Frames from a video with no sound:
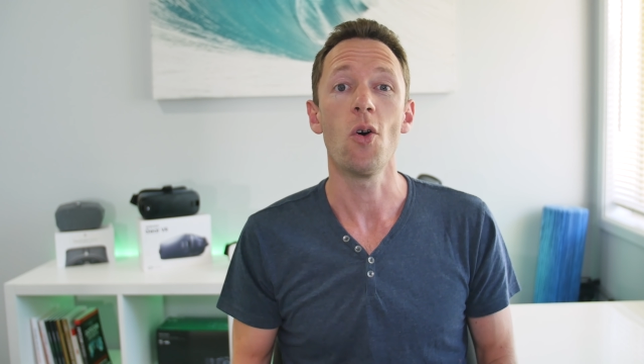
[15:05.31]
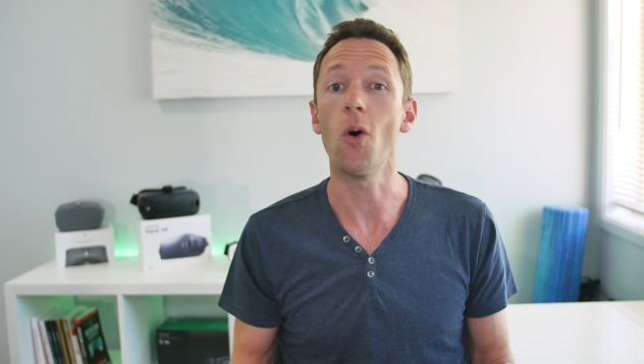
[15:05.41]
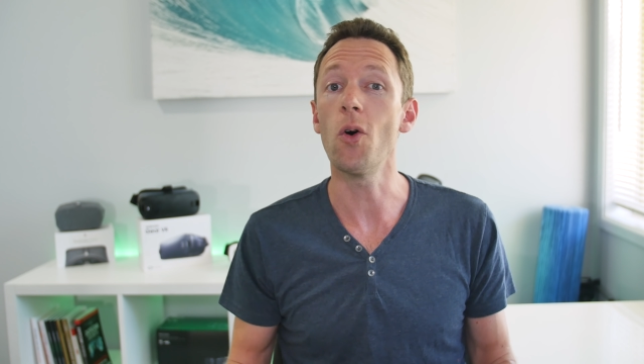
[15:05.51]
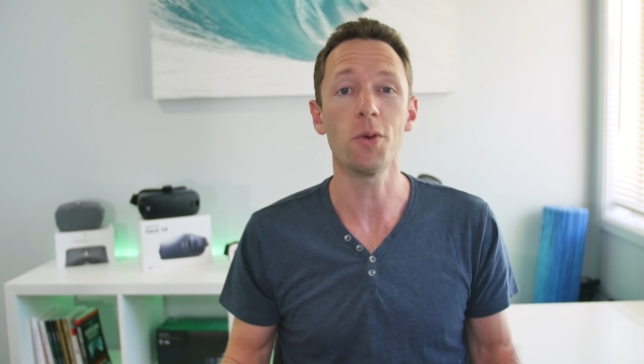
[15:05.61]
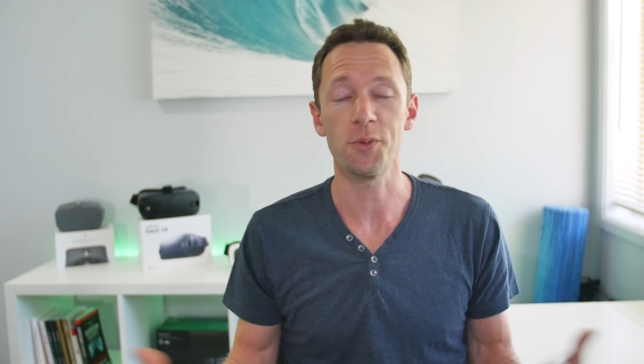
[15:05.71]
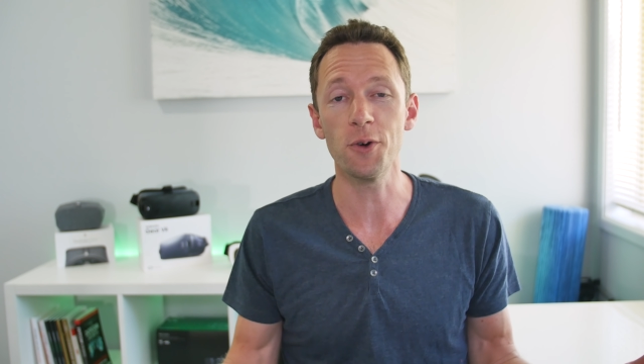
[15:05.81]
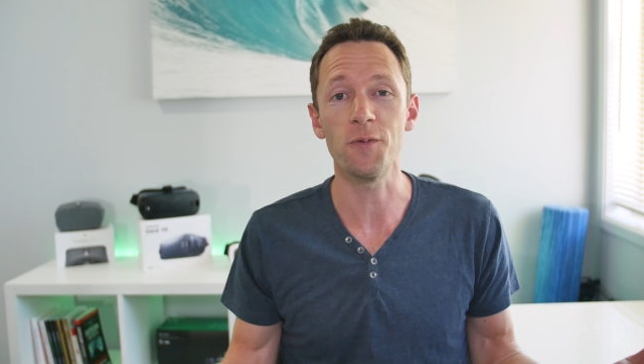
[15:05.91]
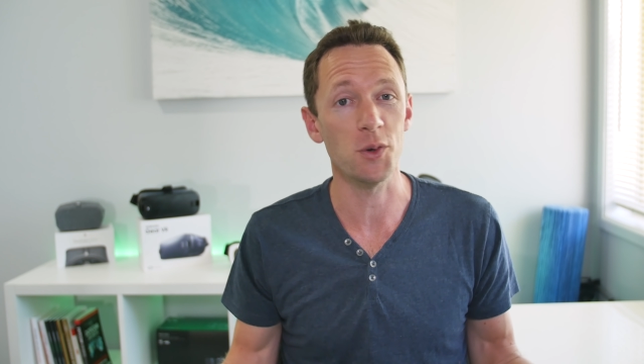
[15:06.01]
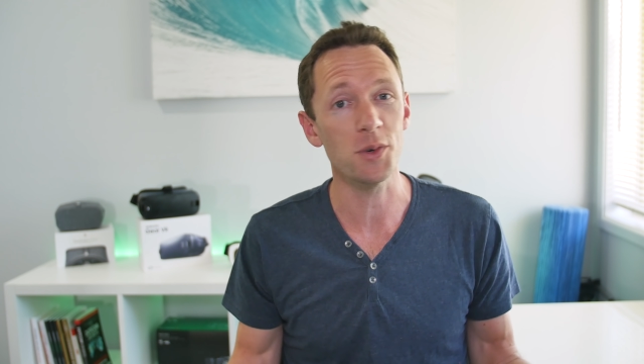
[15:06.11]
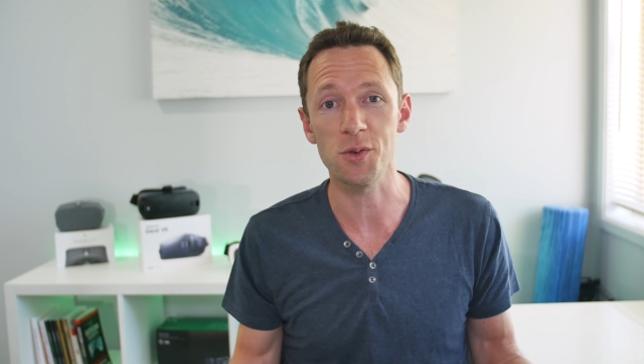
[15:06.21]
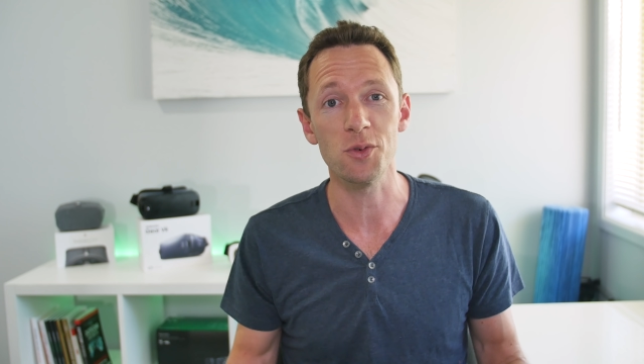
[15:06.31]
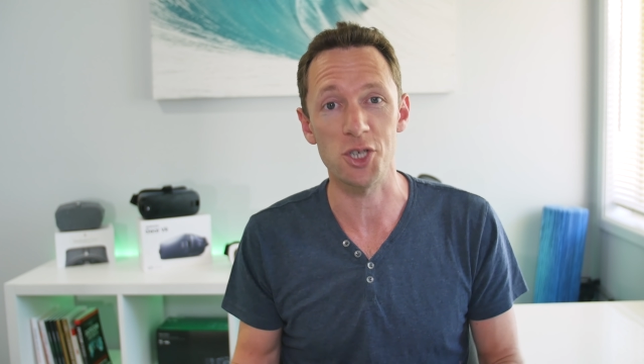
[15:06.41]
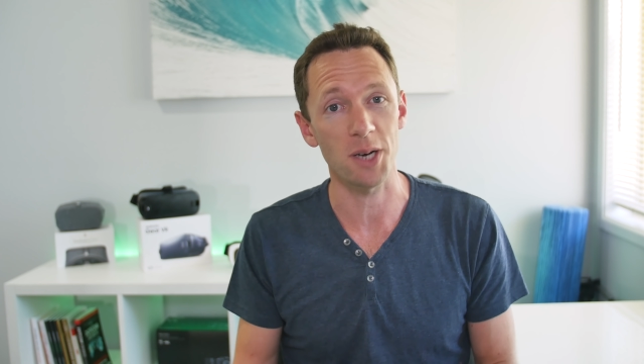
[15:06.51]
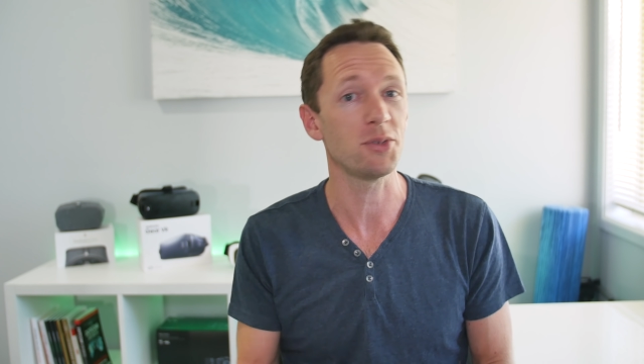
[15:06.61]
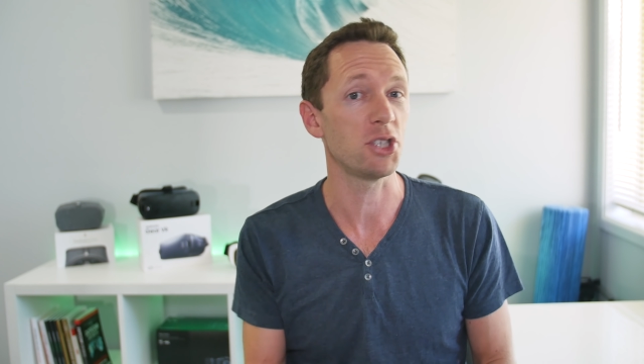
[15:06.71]
or your viewers will
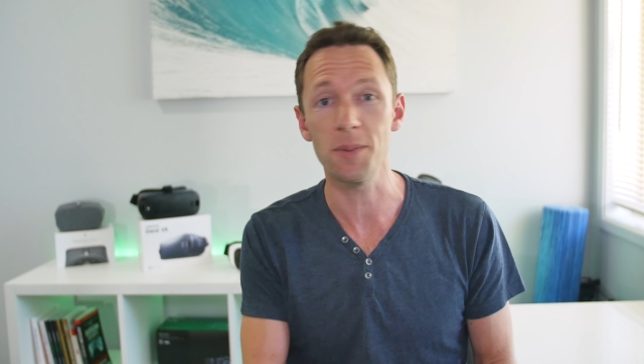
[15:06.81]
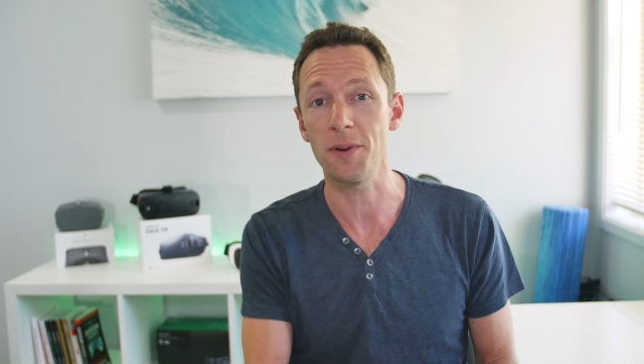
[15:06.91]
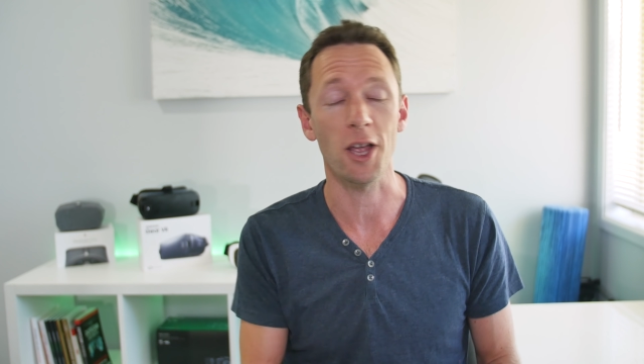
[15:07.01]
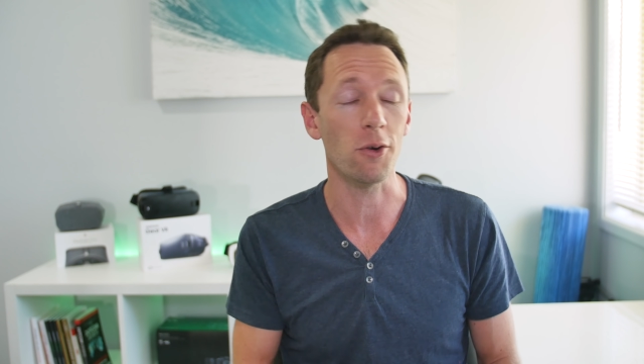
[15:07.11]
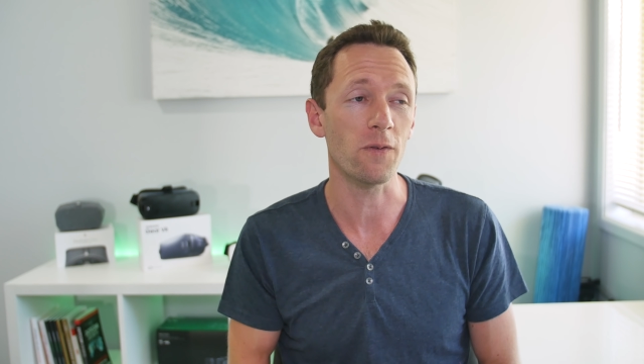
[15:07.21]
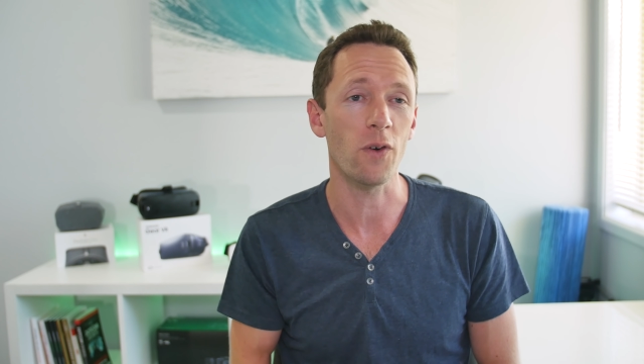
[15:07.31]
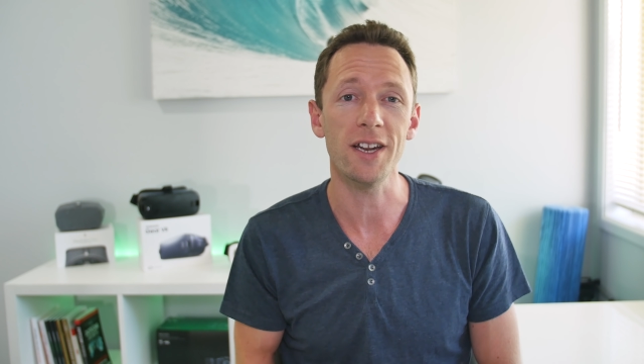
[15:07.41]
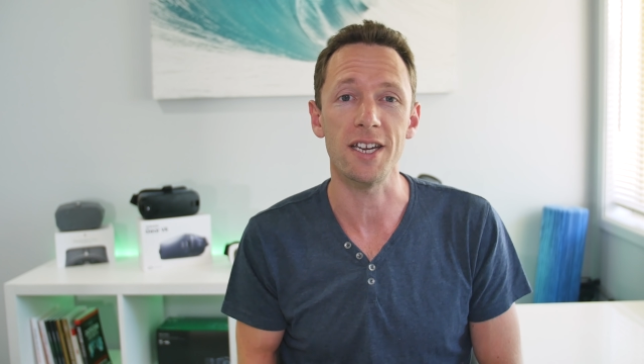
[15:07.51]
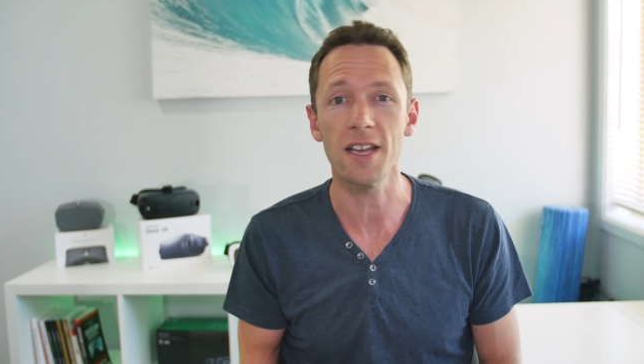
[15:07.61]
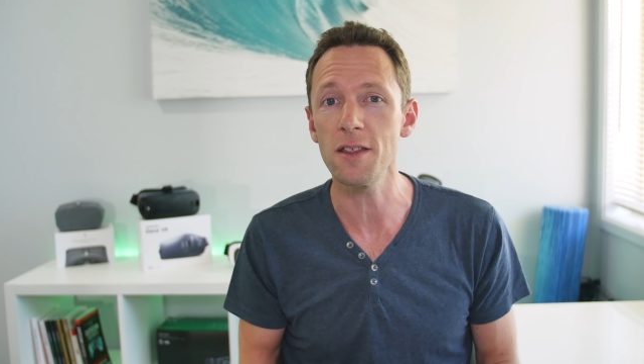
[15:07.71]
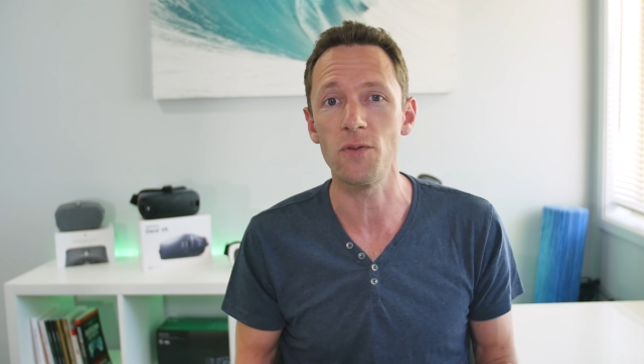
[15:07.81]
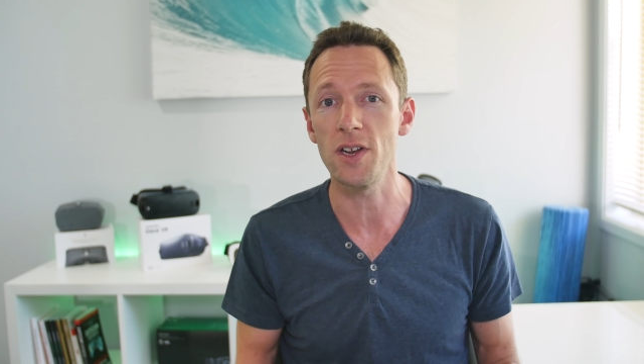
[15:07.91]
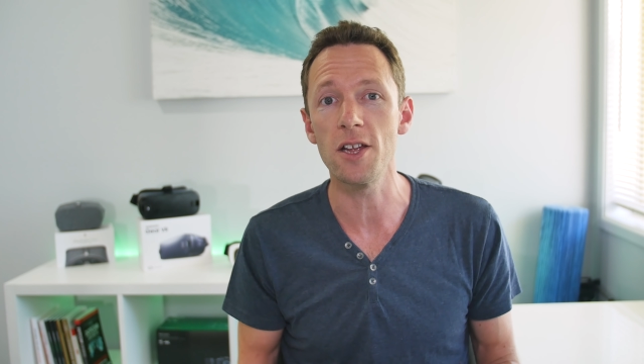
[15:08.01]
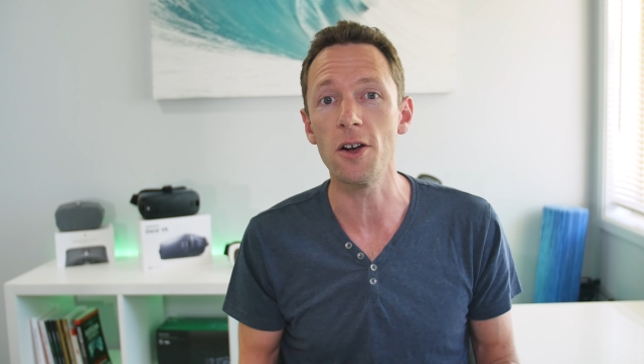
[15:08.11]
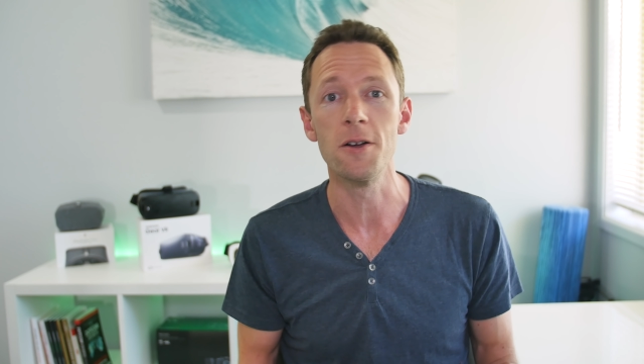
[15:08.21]
jump ship and go and find another
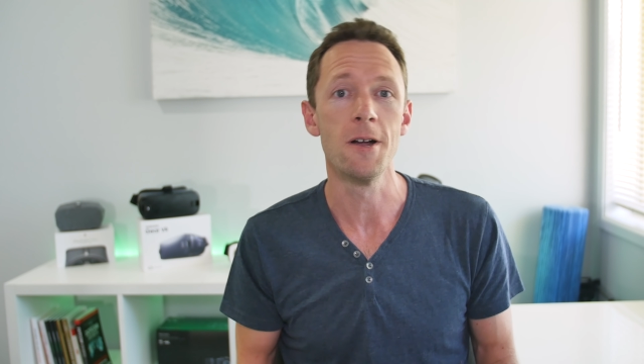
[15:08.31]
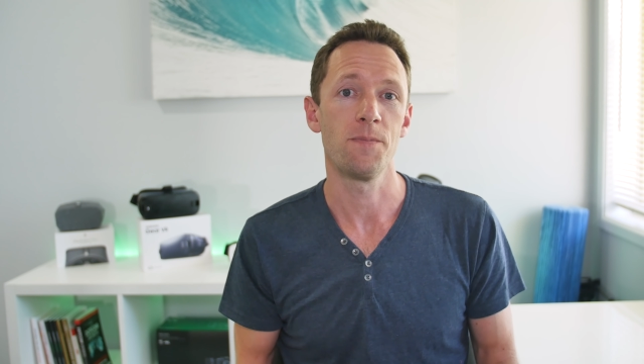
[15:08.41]
video